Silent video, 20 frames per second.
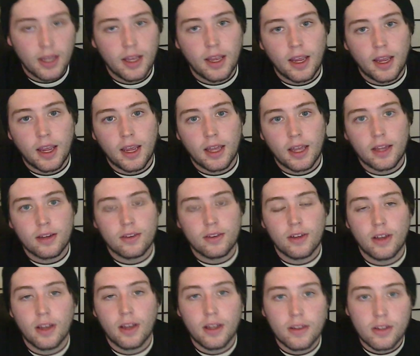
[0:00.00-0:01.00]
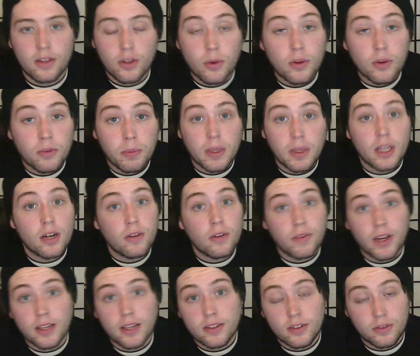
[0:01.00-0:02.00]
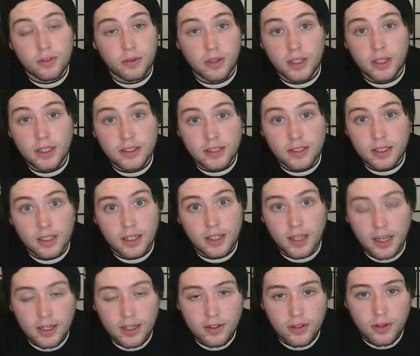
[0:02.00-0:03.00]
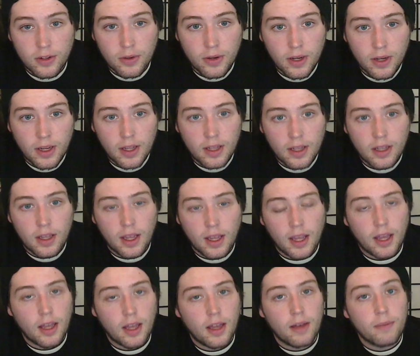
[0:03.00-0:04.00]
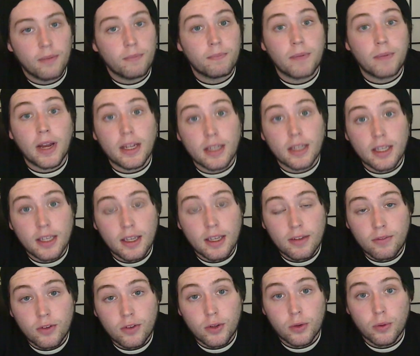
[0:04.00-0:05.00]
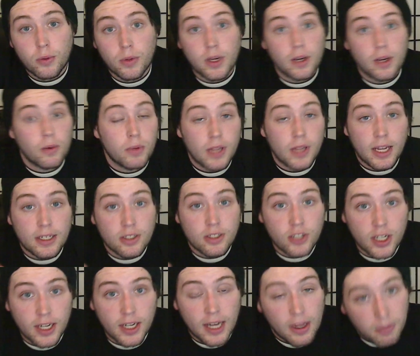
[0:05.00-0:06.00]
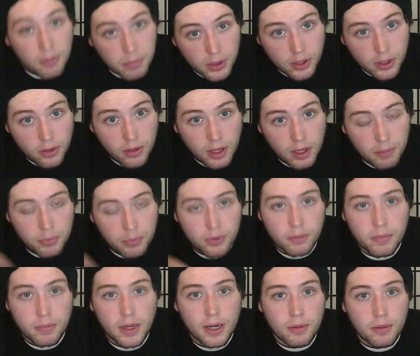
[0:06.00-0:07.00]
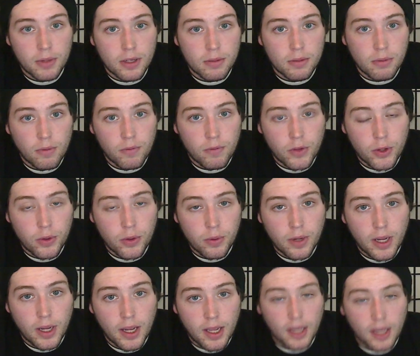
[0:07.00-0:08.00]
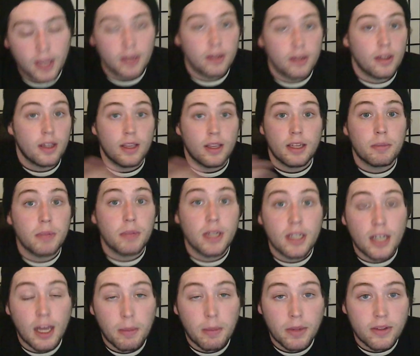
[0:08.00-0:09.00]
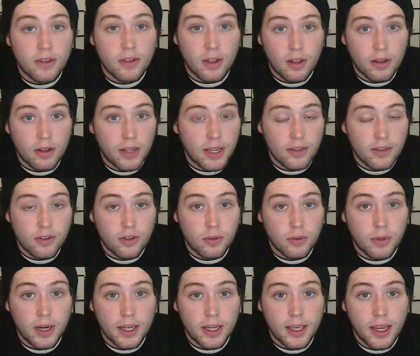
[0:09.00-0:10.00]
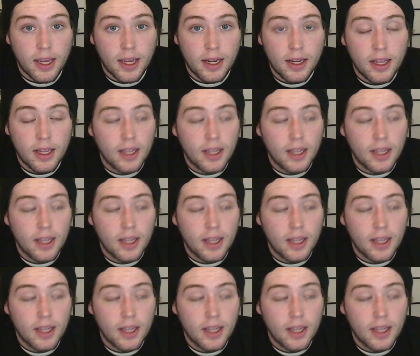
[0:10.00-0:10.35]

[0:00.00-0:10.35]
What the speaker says: And the USB interface is really easy to connect to. Finally, if you would like to check it out, below I'll put my written review, and leave me any comments. I'll answer you when I can.